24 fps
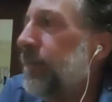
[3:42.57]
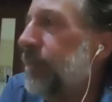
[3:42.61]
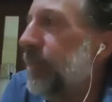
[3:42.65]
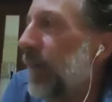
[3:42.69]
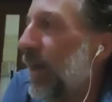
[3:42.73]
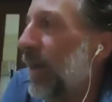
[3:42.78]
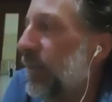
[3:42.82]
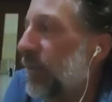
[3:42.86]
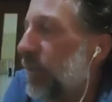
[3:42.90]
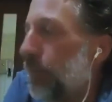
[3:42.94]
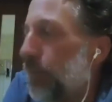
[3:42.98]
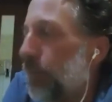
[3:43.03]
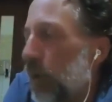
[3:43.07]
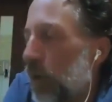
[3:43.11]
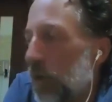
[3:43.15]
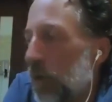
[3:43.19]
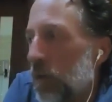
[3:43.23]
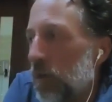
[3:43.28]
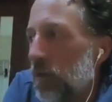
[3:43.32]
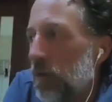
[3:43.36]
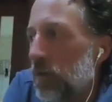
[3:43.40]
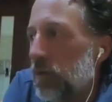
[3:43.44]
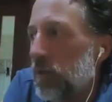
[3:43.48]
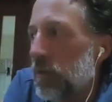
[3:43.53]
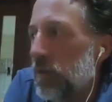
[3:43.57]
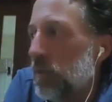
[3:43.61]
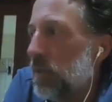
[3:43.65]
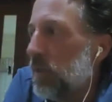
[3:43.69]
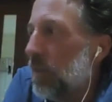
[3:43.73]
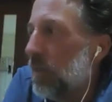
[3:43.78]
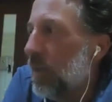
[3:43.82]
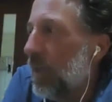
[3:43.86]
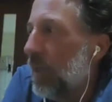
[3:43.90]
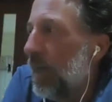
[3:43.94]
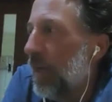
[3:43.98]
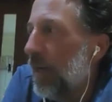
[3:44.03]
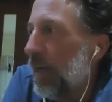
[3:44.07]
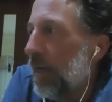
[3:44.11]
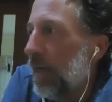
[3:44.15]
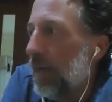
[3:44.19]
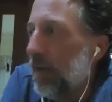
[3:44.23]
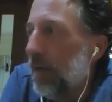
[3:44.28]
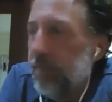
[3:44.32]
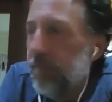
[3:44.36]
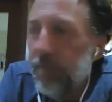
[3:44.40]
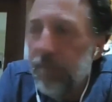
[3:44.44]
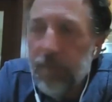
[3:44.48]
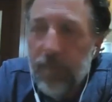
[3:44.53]
And the birds,
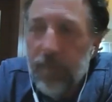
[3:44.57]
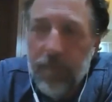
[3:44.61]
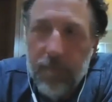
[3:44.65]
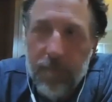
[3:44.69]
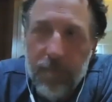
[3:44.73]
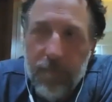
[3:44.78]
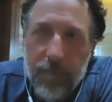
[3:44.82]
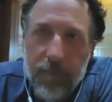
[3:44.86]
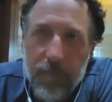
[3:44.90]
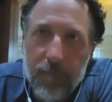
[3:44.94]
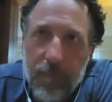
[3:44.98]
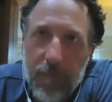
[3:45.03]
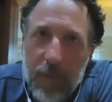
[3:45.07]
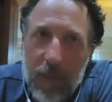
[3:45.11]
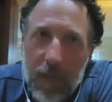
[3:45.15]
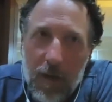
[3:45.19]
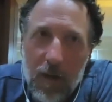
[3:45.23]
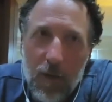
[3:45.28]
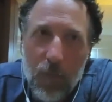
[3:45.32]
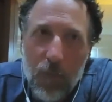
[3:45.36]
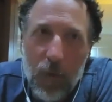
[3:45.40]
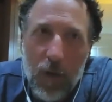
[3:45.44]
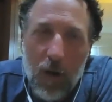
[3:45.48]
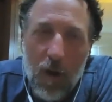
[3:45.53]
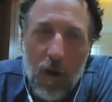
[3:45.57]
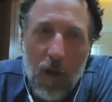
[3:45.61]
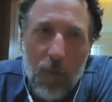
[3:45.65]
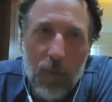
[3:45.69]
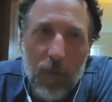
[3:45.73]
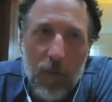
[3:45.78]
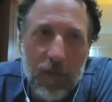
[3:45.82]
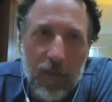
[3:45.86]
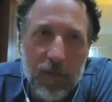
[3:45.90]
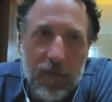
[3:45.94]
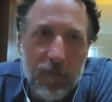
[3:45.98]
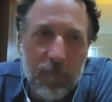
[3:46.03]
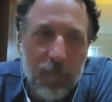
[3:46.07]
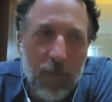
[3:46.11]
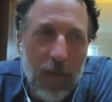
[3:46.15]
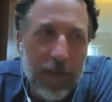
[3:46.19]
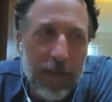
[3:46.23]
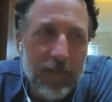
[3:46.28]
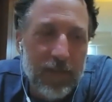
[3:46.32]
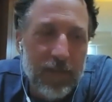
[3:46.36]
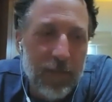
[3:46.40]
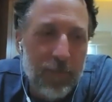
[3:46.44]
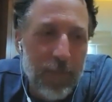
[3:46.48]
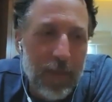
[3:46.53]
we're always,
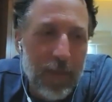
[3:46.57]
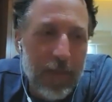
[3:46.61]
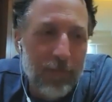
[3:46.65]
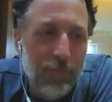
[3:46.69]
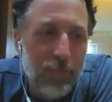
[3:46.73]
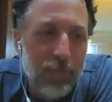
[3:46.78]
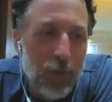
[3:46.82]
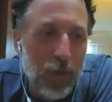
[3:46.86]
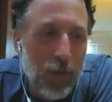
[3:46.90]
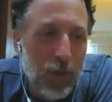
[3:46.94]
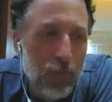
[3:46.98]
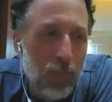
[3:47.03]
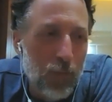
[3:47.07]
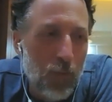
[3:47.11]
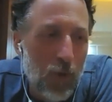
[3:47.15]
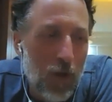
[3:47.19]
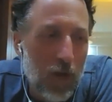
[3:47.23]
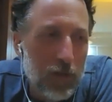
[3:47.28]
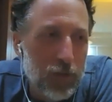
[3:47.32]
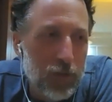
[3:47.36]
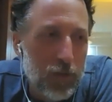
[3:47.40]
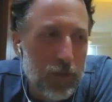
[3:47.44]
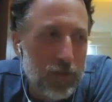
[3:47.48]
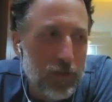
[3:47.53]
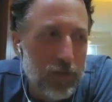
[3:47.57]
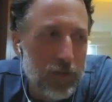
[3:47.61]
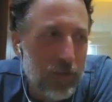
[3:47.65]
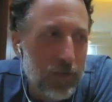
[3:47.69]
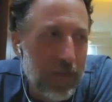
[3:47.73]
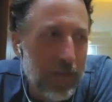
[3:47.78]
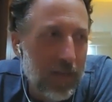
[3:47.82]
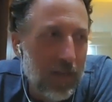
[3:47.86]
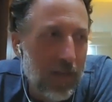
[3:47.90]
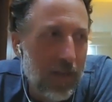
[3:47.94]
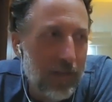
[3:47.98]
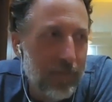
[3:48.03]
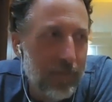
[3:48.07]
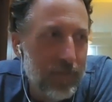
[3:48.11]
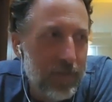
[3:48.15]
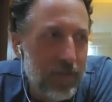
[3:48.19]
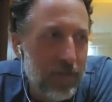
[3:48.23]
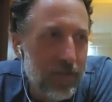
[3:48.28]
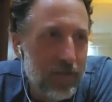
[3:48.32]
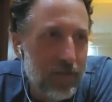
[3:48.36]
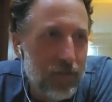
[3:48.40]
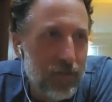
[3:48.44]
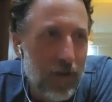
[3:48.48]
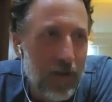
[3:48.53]
Mike's a big bird watcher, so he loves
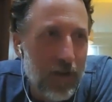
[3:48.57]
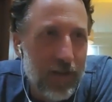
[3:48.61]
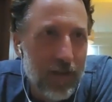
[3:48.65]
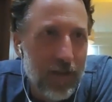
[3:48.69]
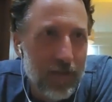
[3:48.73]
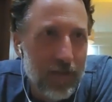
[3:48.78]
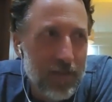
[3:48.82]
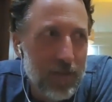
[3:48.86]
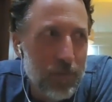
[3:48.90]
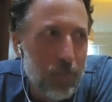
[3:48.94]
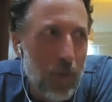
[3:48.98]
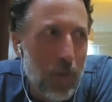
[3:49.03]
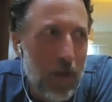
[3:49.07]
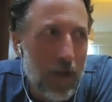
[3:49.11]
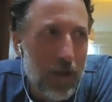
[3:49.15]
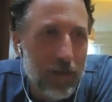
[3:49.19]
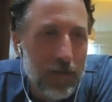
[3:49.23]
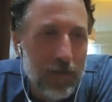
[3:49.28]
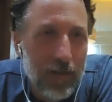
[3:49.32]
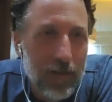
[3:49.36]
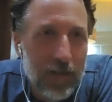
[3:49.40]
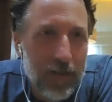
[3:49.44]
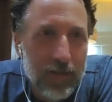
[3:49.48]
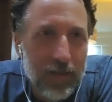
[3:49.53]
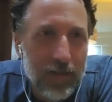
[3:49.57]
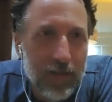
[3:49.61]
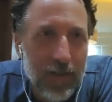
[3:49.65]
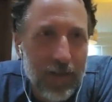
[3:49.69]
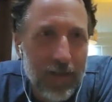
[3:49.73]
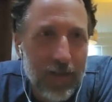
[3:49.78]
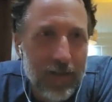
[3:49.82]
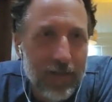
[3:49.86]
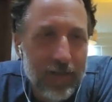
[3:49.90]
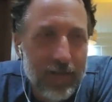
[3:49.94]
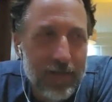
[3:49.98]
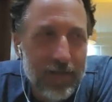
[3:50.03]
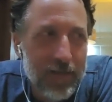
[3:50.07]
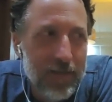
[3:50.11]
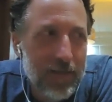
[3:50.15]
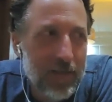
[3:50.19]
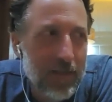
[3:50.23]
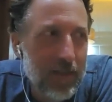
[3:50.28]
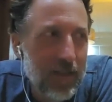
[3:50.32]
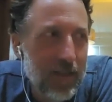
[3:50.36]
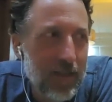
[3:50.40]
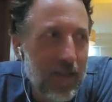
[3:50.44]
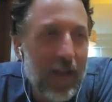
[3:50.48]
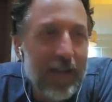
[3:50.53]
to try to spot and
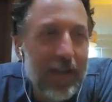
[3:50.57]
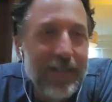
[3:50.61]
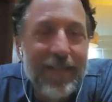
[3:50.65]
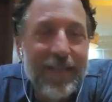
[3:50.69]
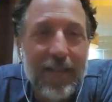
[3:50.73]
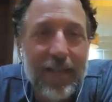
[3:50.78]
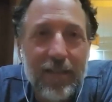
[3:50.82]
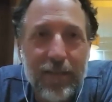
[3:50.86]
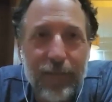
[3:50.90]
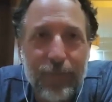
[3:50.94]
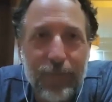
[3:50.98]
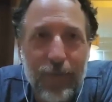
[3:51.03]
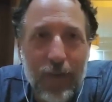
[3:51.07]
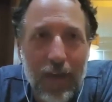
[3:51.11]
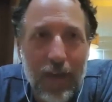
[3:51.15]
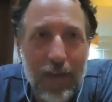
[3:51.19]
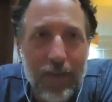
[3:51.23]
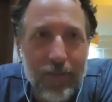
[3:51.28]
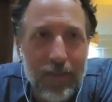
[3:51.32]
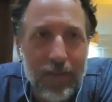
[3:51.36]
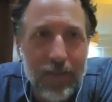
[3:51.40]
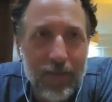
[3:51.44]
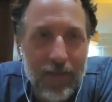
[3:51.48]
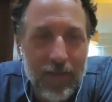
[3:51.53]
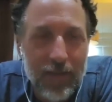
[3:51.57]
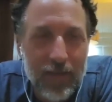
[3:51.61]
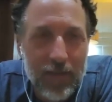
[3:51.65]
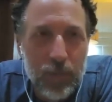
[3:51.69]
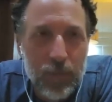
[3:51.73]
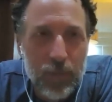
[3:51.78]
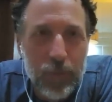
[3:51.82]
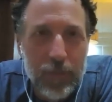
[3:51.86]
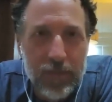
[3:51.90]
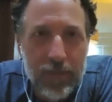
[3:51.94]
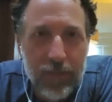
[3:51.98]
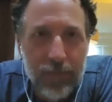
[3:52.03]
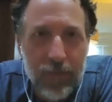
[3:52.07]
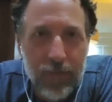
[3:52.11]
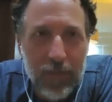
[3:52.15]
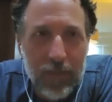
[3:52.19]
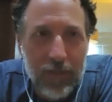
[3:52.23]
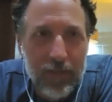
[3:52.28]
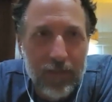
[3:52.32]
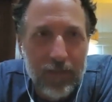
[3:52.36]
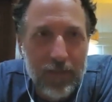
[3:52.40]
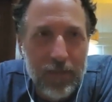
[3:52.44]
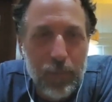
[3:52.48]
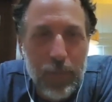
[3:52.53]
identify the specific
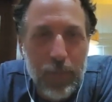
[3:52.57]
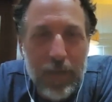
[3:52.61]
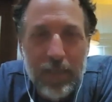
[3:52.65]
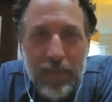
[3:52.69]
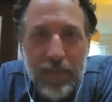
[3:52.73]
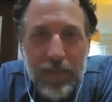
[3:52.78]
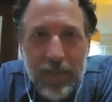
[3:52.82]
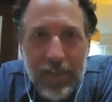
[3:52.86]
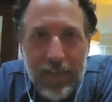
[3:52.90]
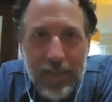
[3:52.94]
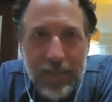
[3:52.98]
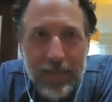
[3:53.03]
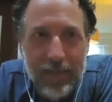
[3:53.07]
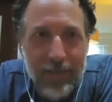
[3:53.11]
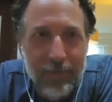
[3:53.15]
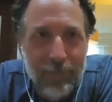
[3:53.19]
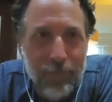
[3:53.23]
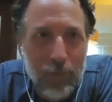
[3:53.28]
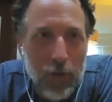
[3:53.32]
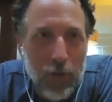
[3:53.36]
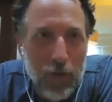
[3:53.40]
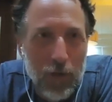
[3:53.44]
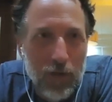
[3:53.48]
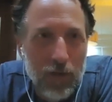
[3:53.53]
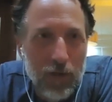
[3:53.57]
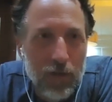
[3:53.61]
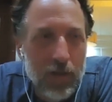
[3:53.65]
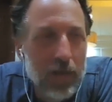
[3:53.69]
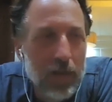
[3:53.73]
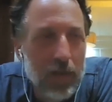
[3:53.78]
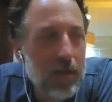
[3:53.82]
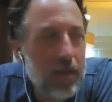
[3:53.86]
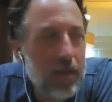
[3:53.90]
species of bird.